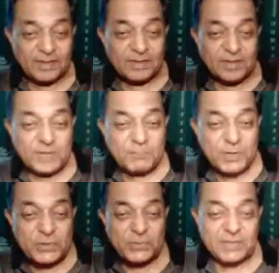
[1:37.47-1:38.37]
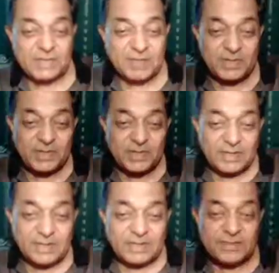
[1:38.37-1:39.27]
Third point to examine
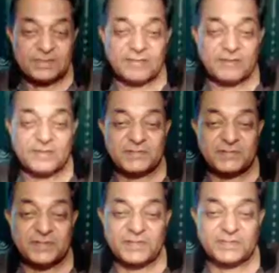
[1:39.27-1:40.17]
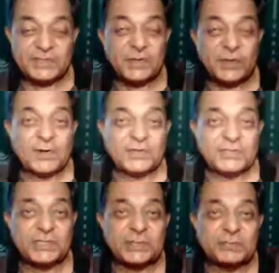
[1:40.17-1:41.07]
is the surface finish and the
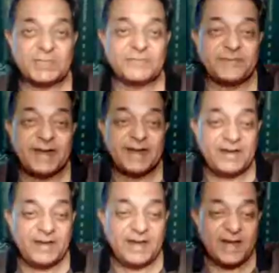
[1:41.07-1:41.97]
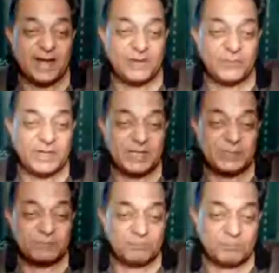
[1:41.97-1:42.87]
tolerances specified at various
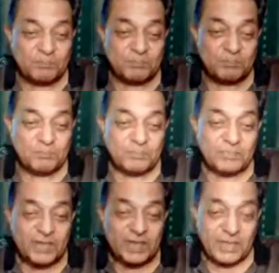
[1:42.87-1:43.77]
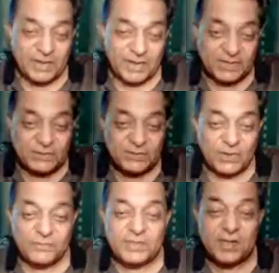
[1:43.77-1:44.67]
areas
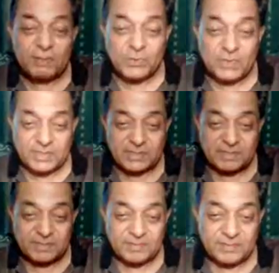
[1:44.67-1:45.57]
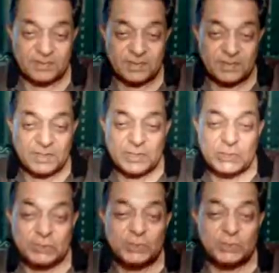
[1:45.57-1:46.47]
of the component.
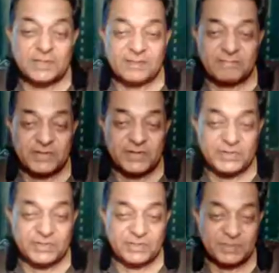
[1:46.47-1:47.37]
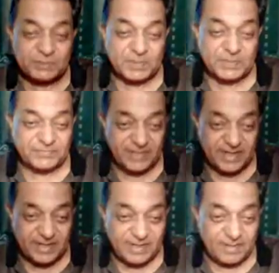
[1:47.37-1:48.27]
Smoother the finish
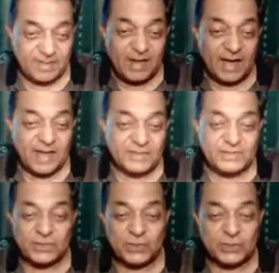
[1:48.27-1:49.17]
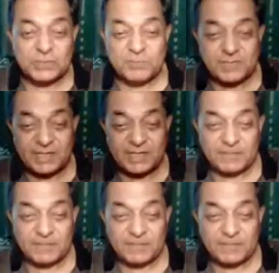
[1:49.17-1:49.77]
specified, higher is the cost of machining.